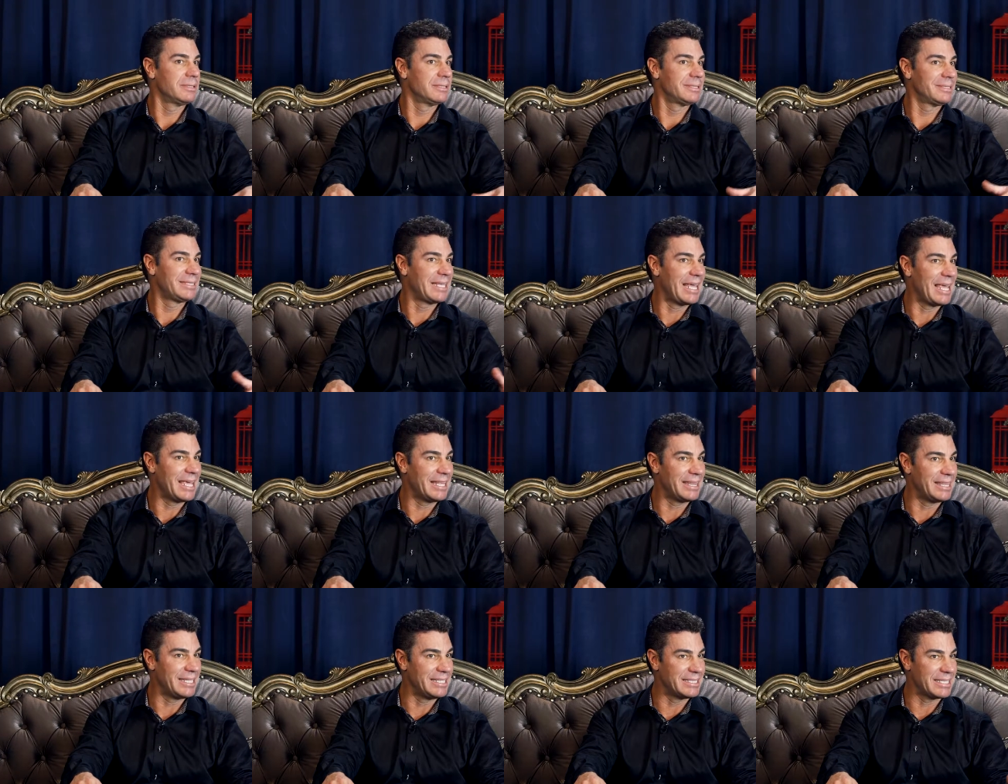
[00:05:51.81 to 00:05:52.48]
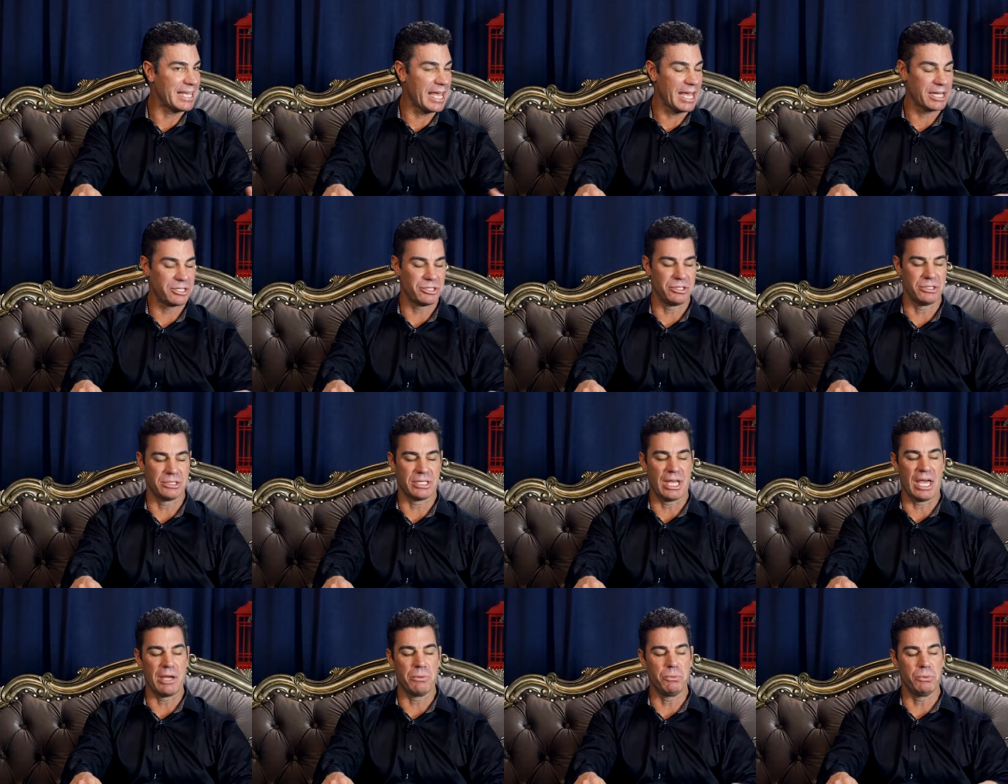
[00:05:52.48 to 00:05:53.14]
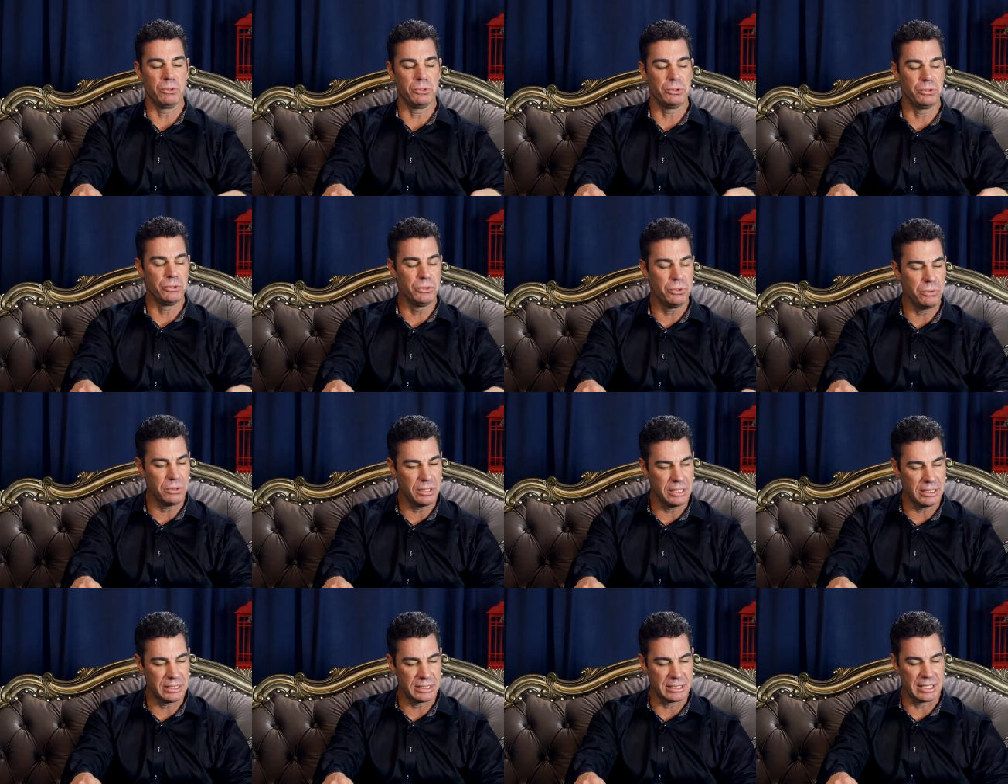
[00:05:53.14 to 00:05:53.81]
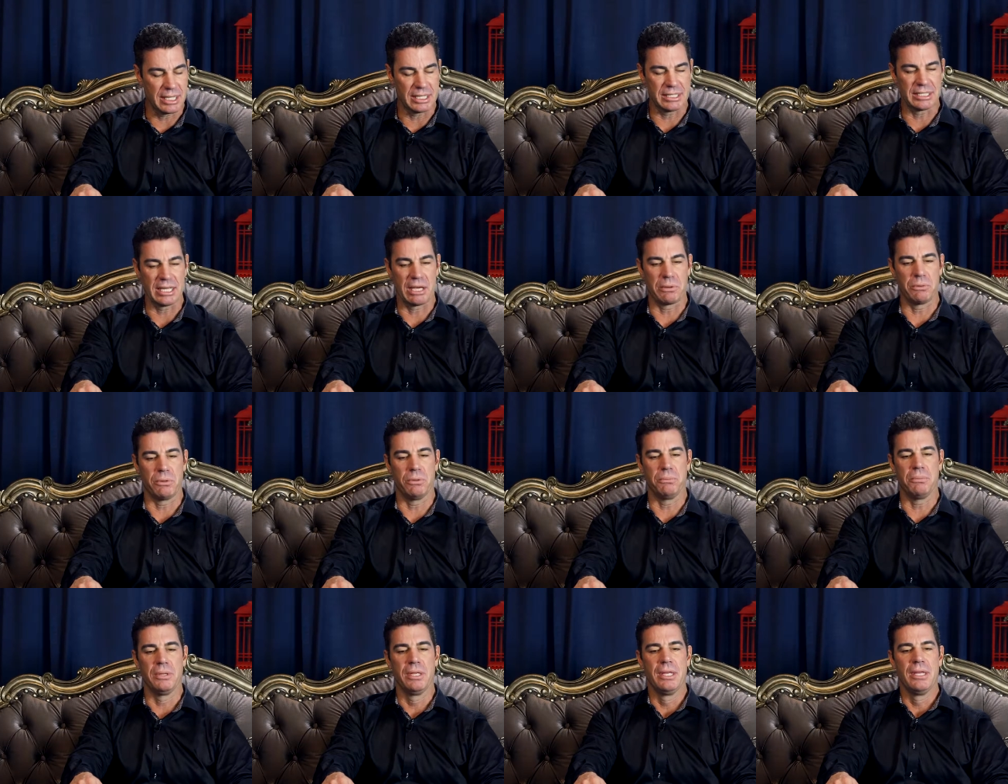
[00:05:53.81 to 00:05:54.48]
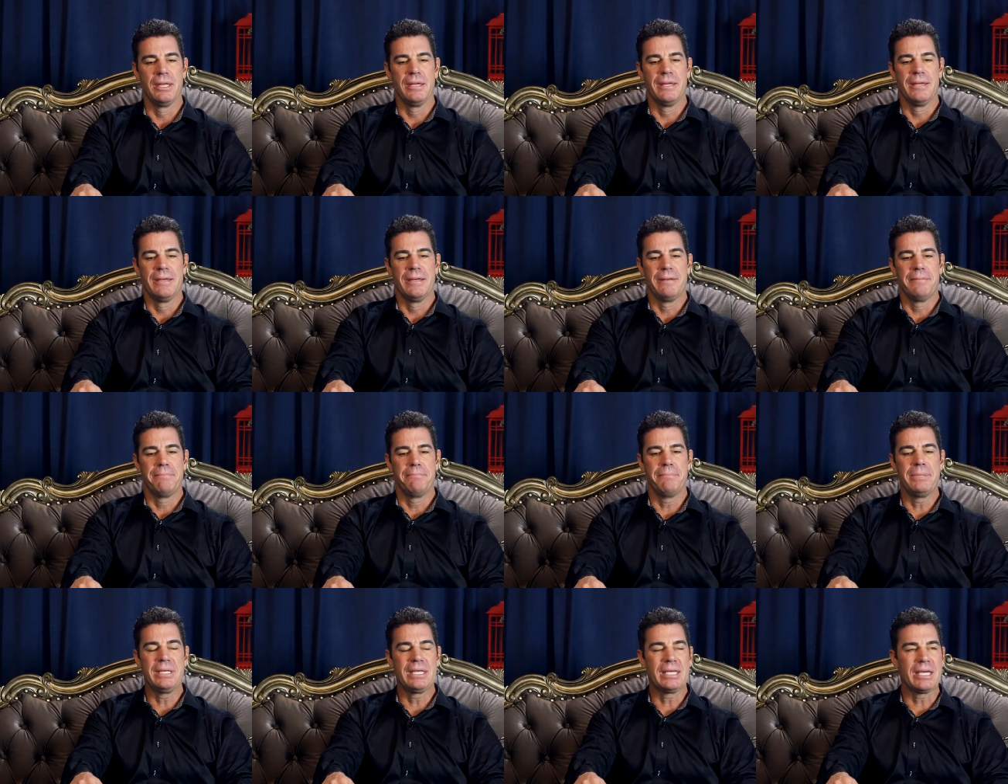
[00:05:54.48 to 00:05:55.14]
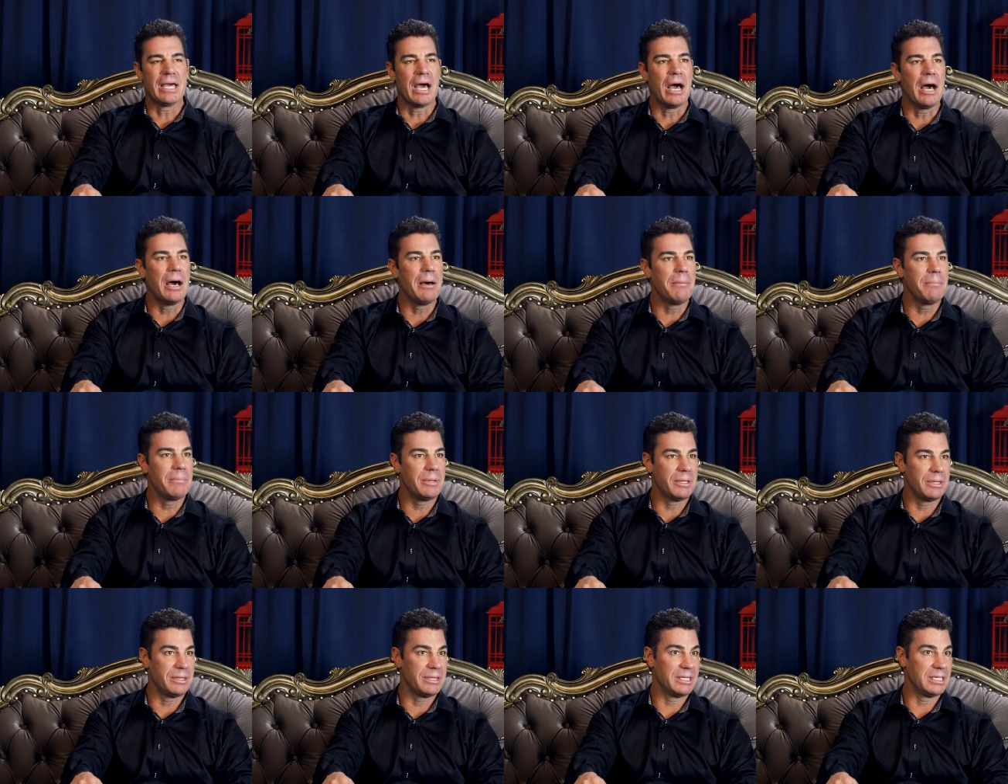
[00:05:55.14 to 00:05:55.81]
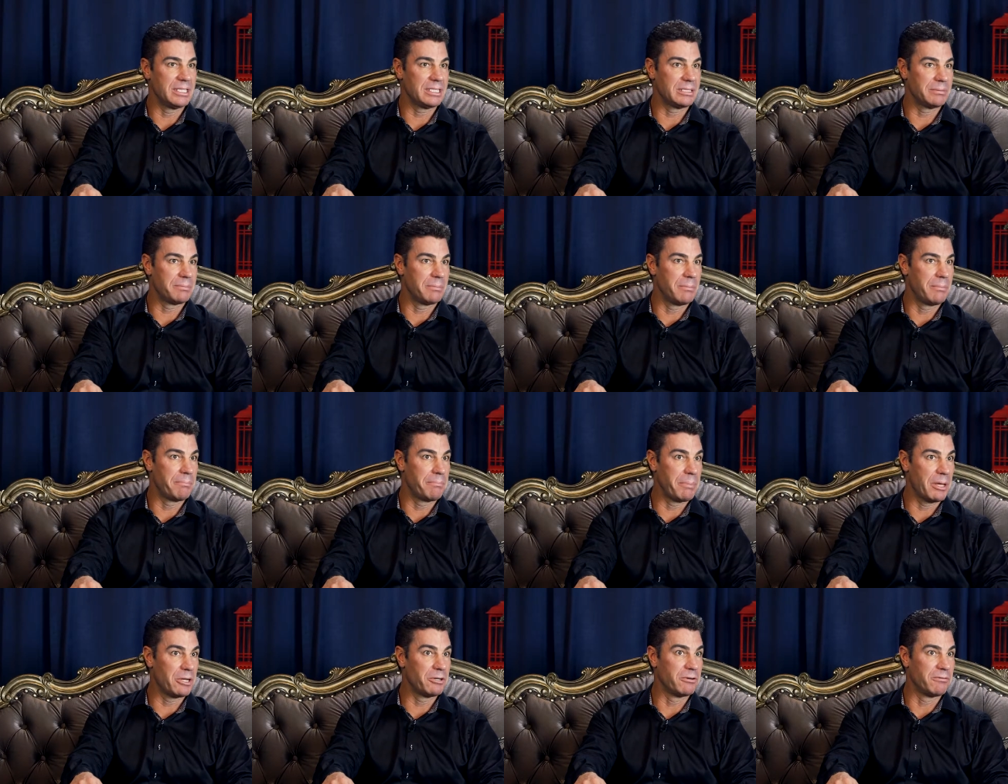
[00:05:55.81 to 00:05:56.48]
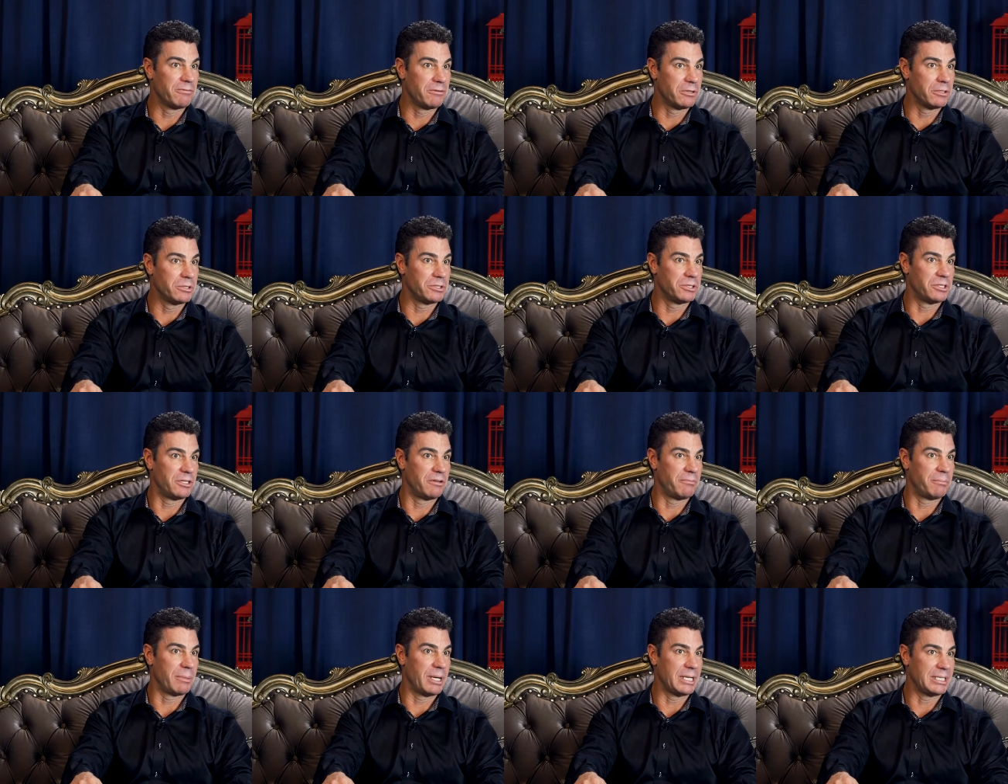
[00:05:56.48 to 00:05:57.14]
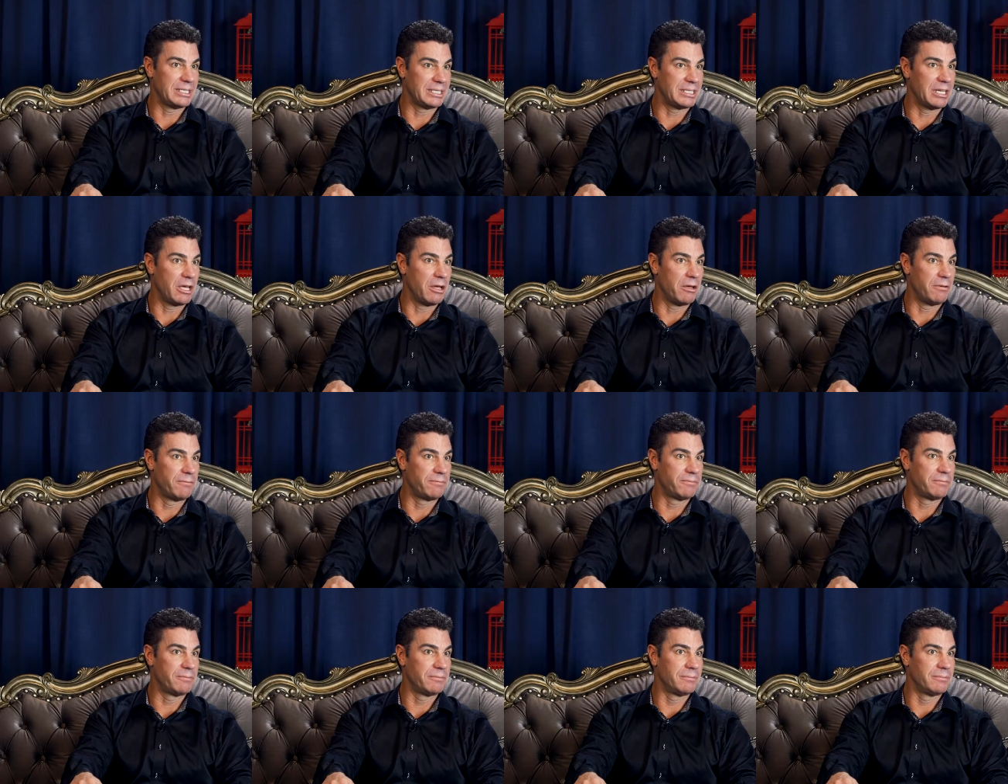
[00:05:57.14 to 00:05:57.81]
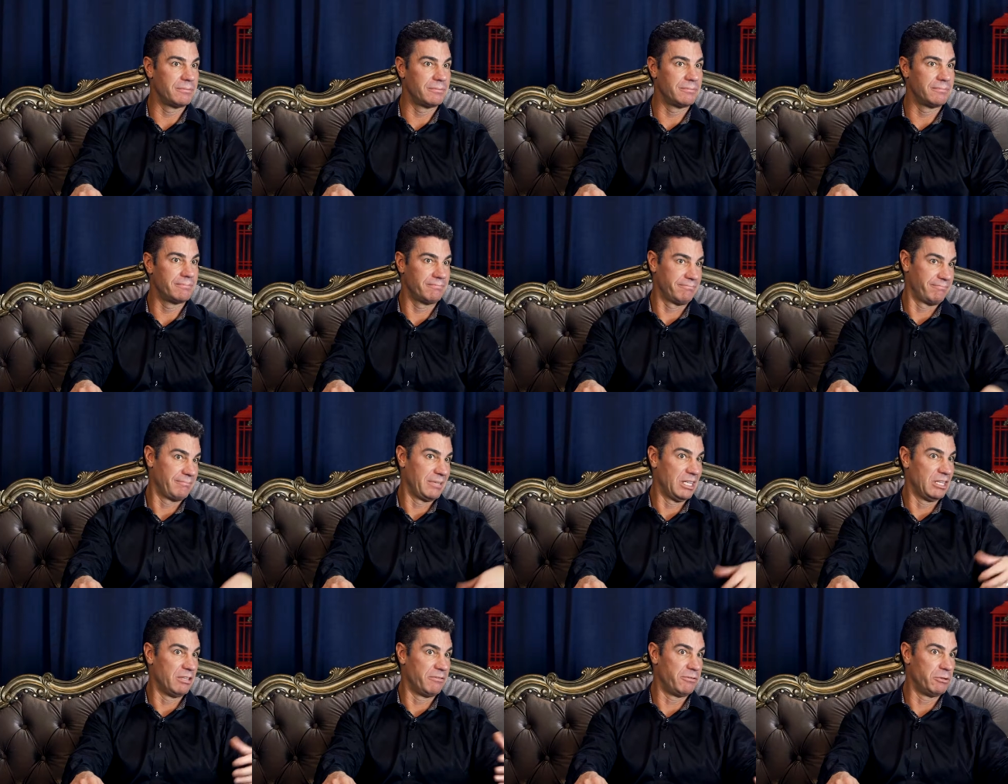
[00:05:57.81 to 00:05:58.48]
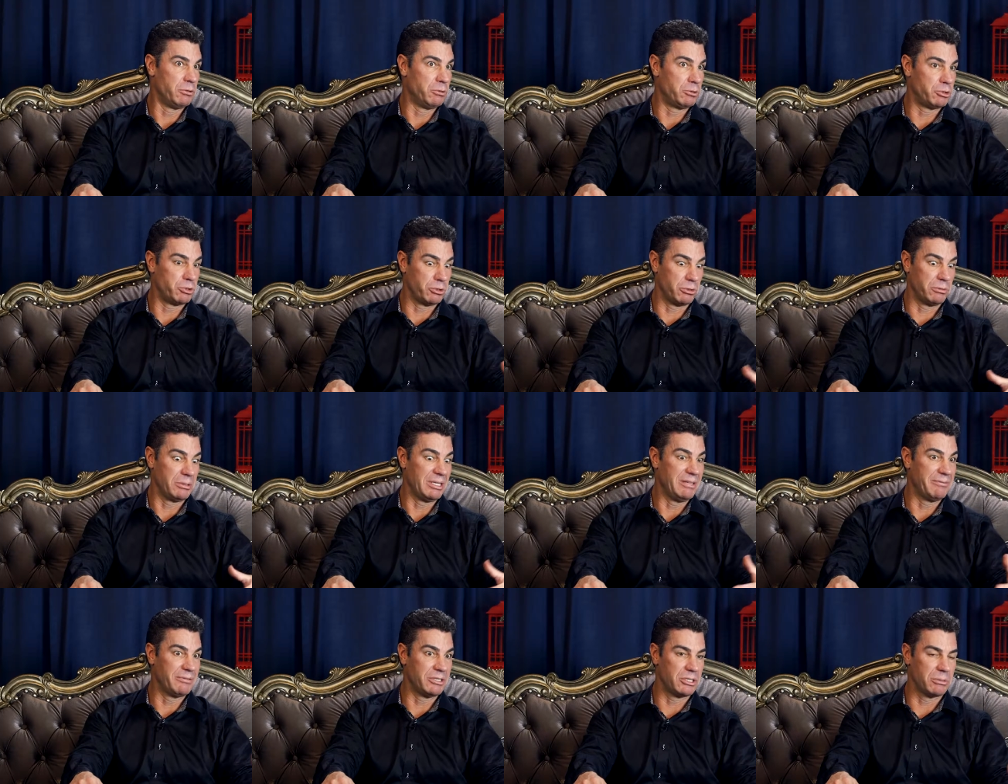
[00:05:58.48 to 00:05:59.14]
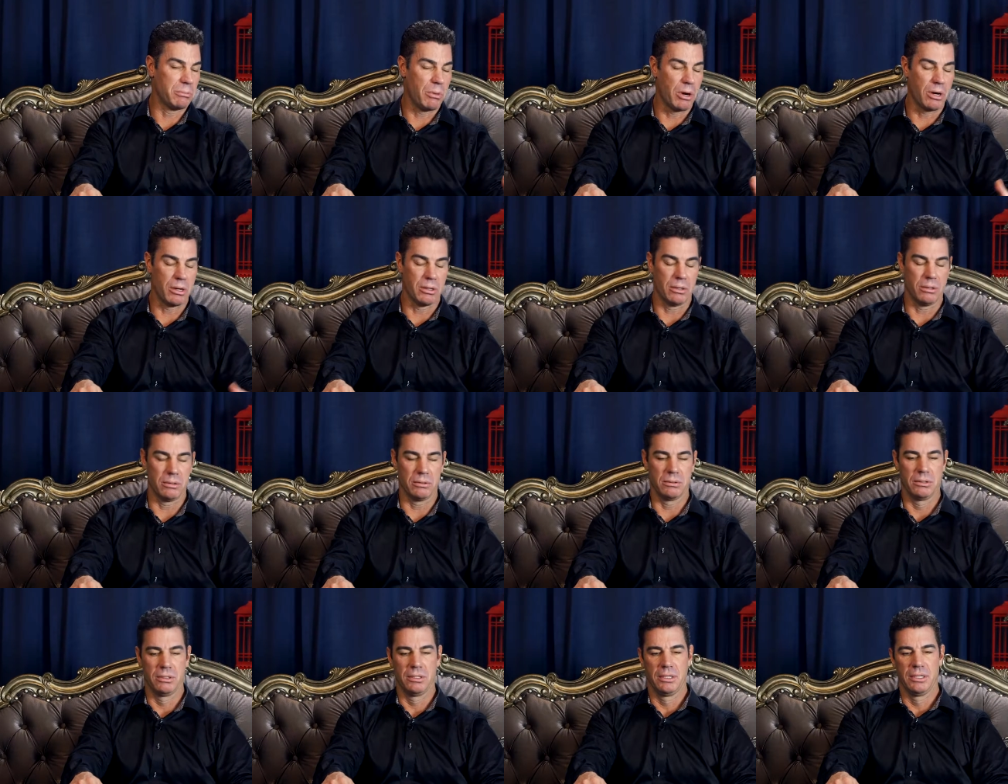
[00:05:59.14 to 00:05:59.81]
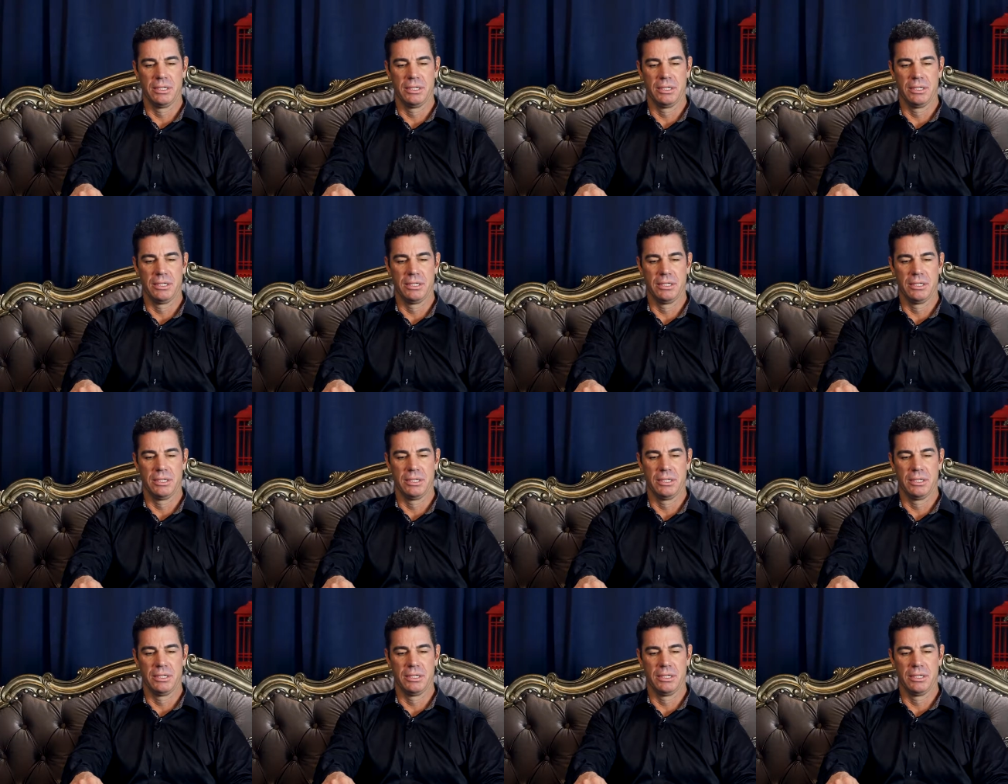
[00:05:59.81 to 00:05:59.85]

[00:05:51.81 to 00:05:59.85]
take these actions, I will do these things, I will become this better version of myself in the future, even tomorrow.